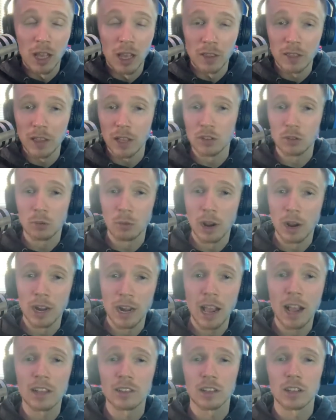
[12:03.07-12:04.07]
That's right.
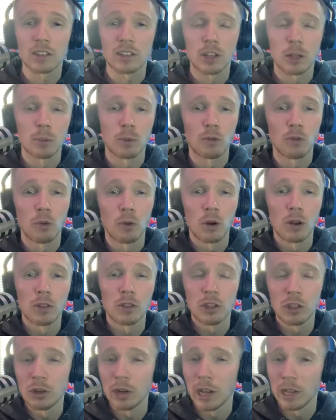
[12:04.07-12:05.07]
As I said before,
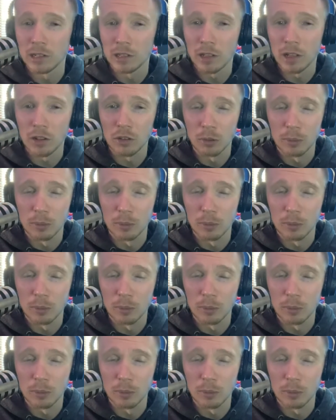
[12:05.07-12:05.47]
the United States